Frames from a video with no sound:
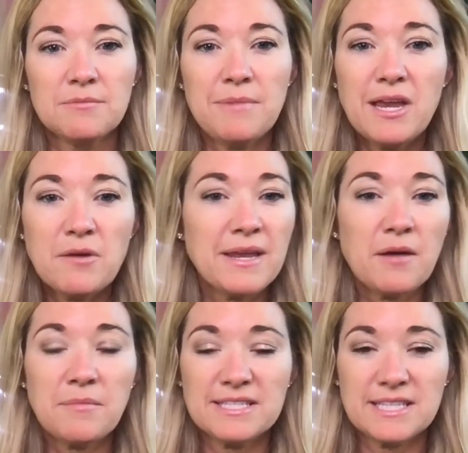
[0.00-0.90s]
May or may
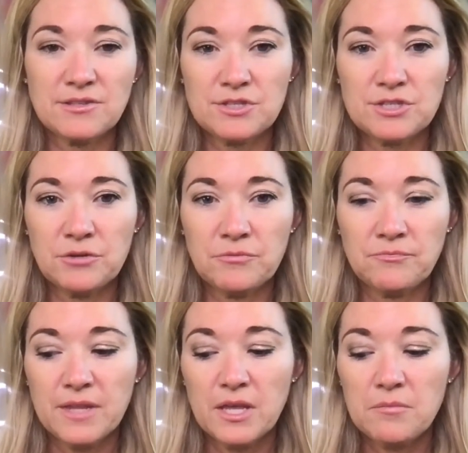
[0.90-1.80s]
not make sense to you.
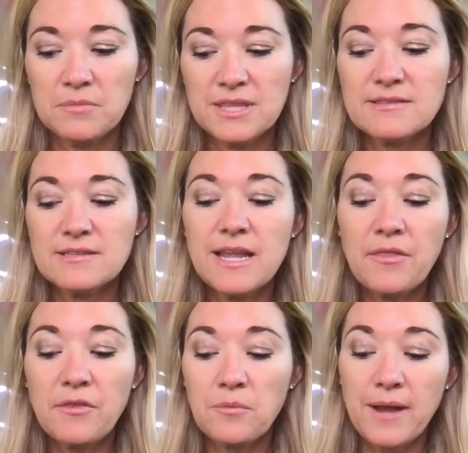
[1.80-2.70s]
But that's
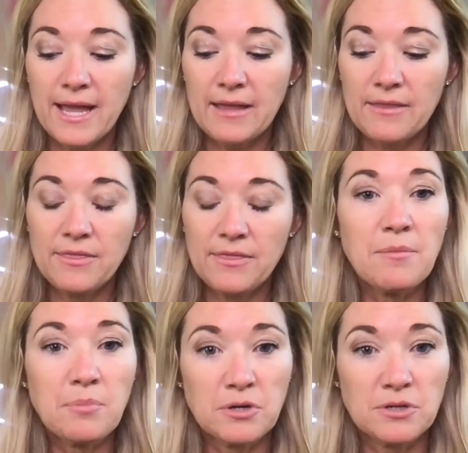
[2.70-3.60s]
another way that
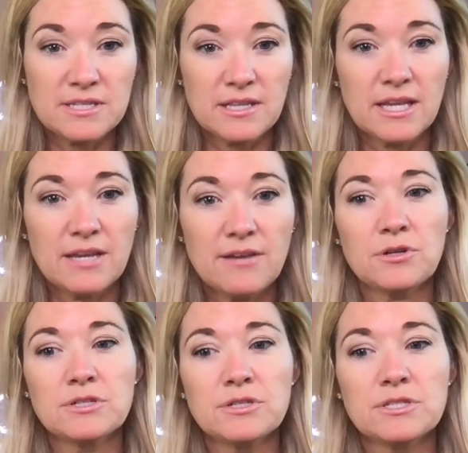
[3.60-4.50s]
I personally have
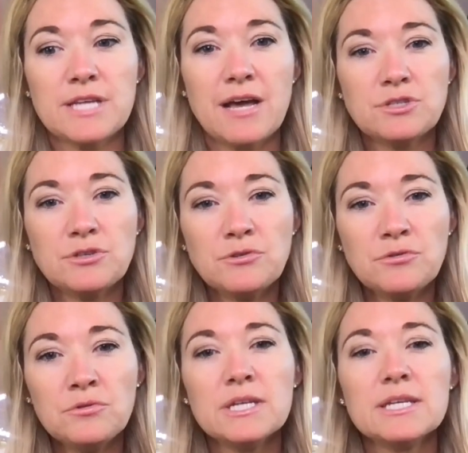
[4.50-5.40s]
learned how
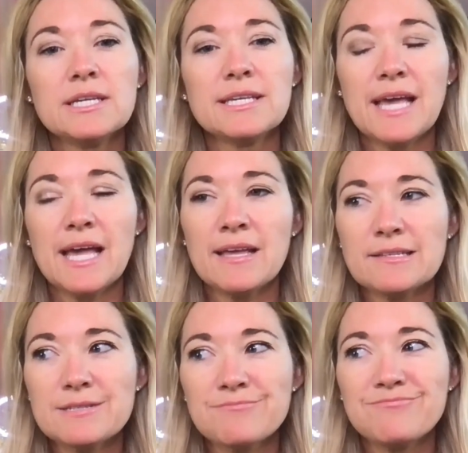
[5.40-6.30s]
to
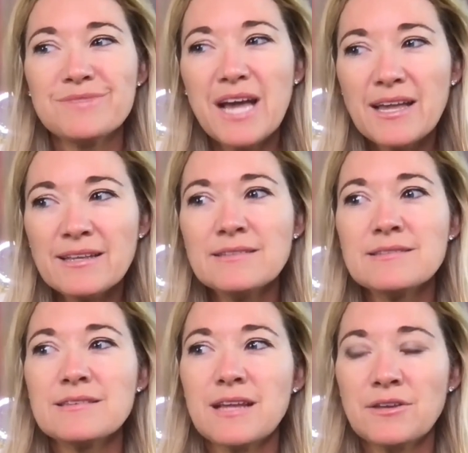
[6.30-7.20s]
get
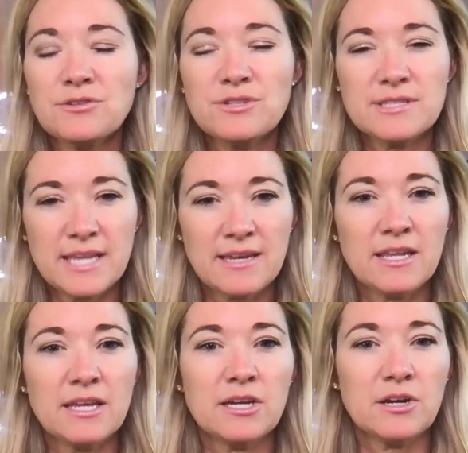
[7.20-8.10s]
guidance and
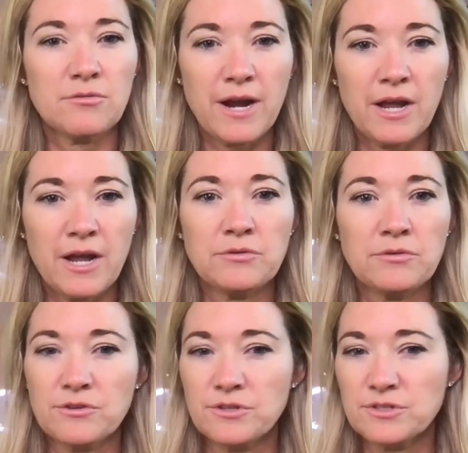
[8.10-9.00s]
understanding
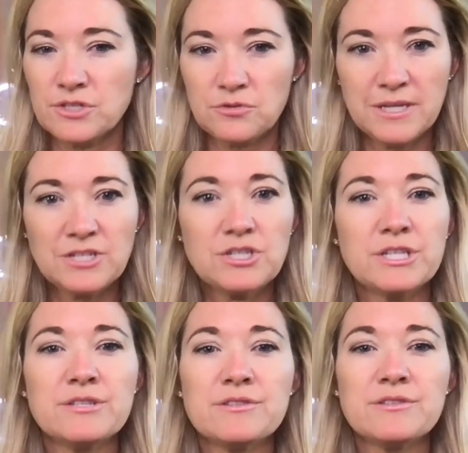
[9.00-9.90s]
around certain
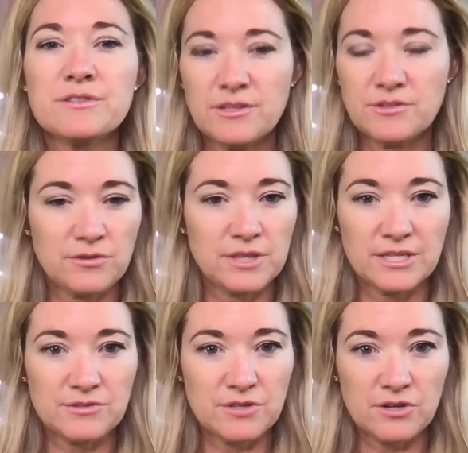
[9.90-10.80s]
situations and certain
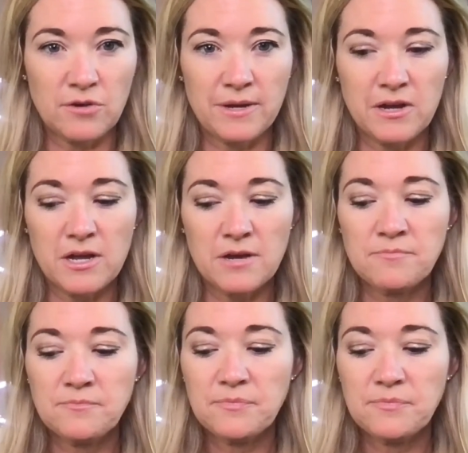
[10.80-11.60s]
things that are going on.